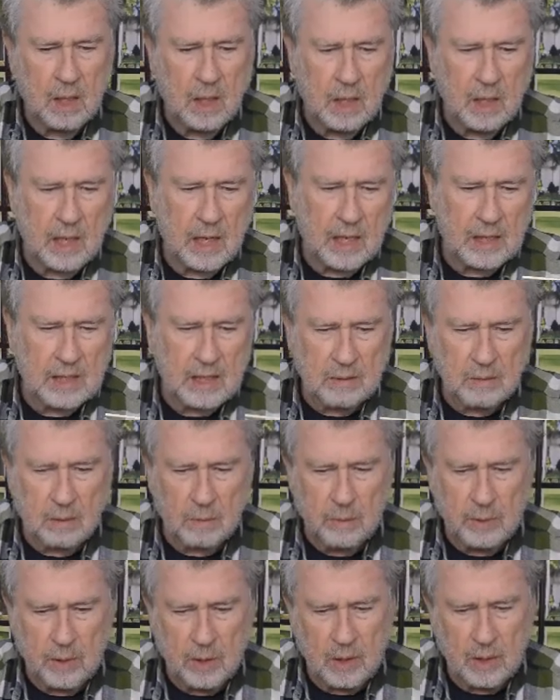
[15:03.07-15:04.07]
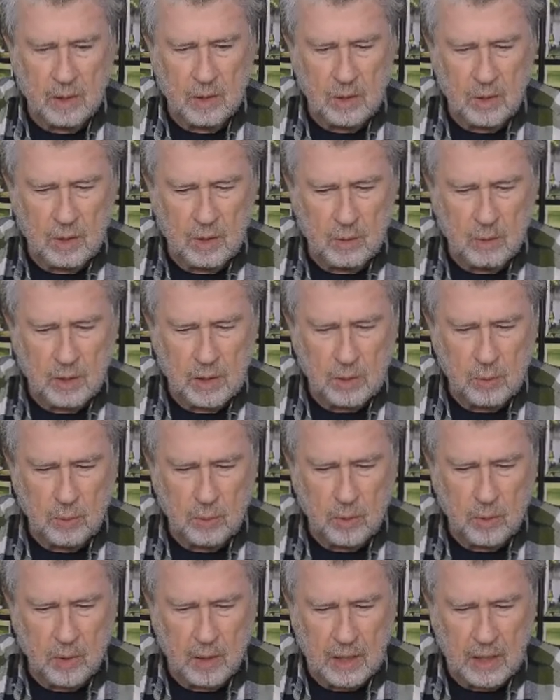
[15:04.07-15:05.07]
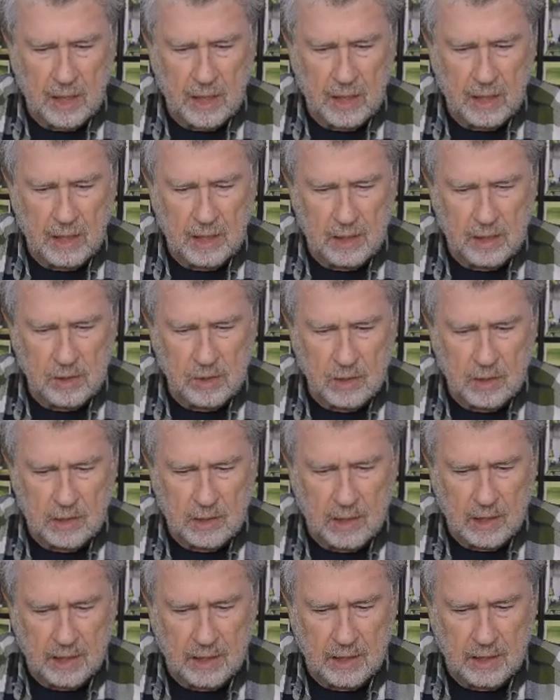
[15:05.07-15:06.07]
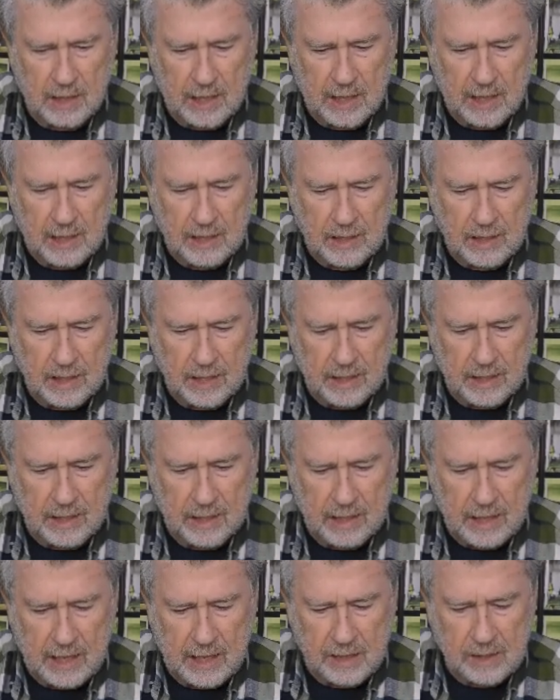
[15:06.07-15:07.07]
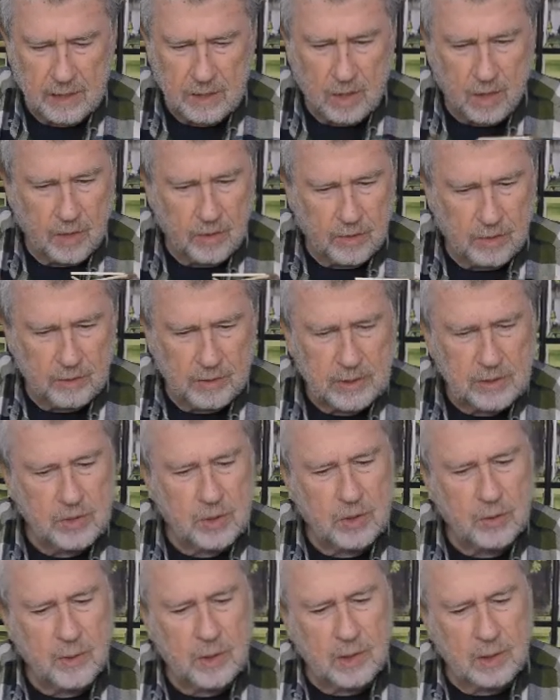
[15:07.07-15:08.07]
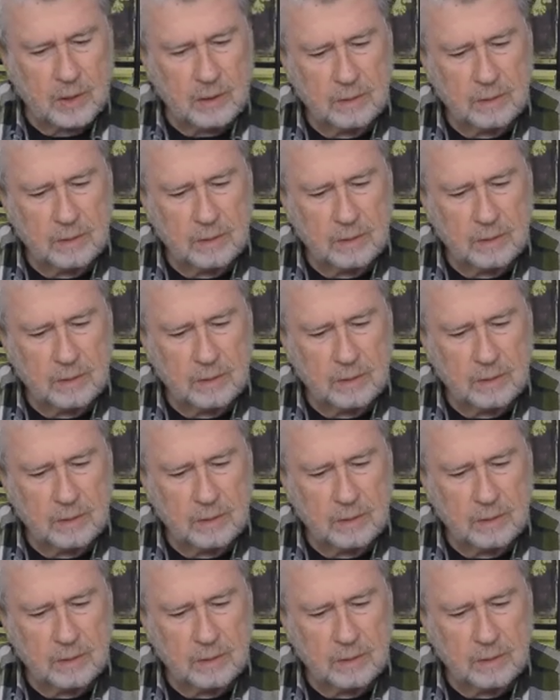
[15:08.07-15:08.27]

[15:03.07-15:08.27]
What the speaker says: and then what we're going to do is we're going to add it in just like that, and that's all there is to it.